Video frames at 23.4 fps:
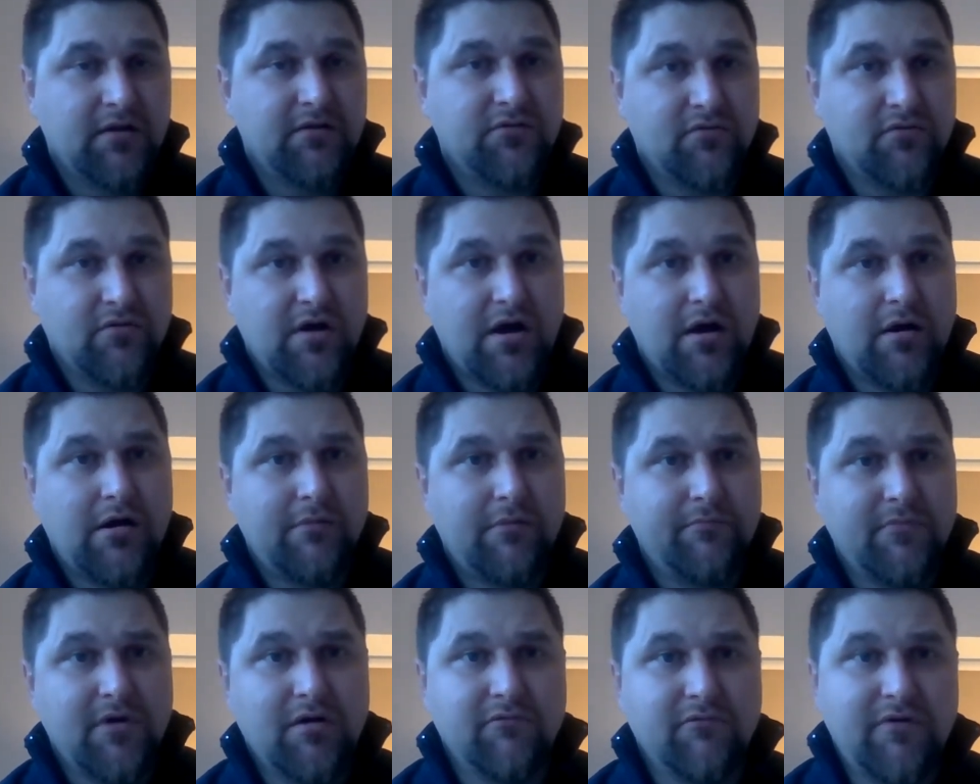So
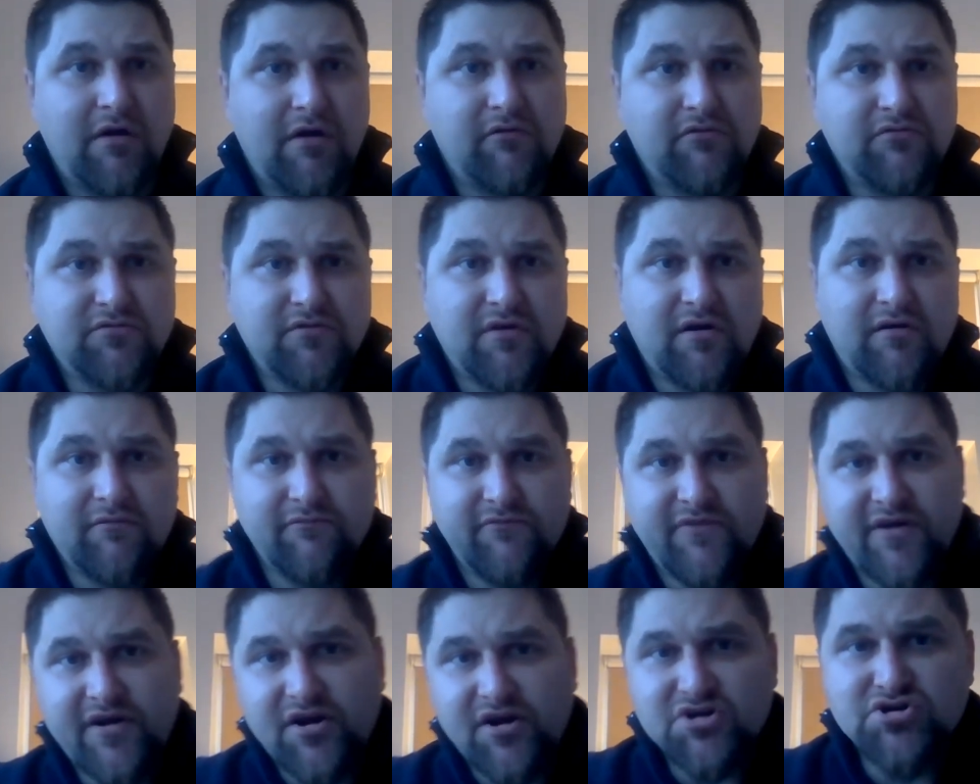I'm
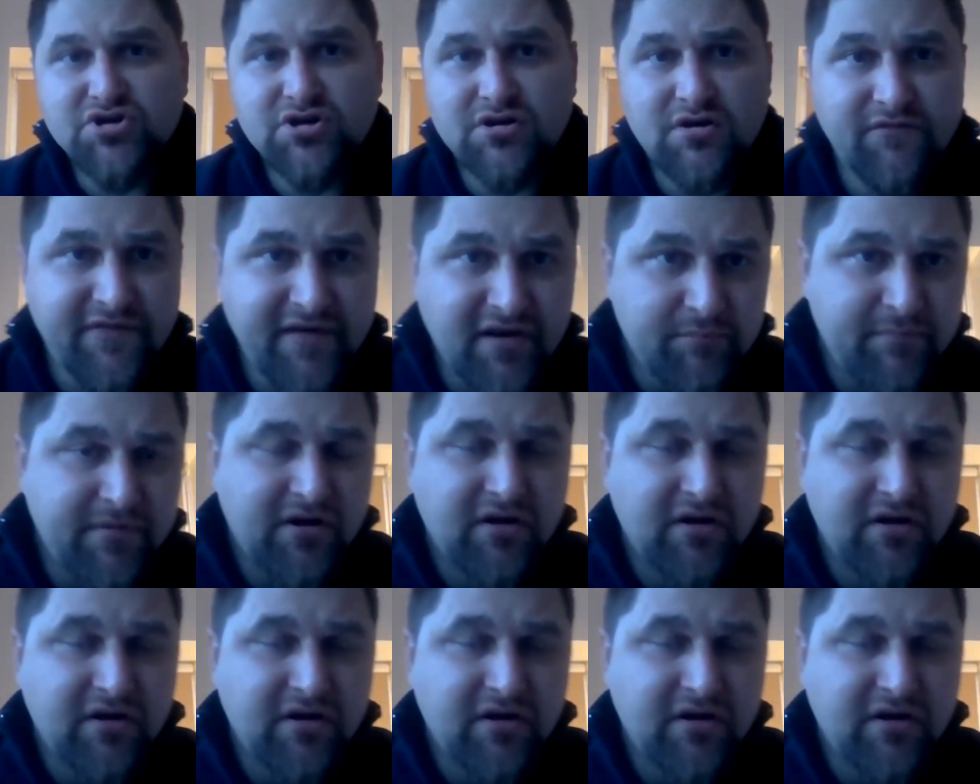very sure of it,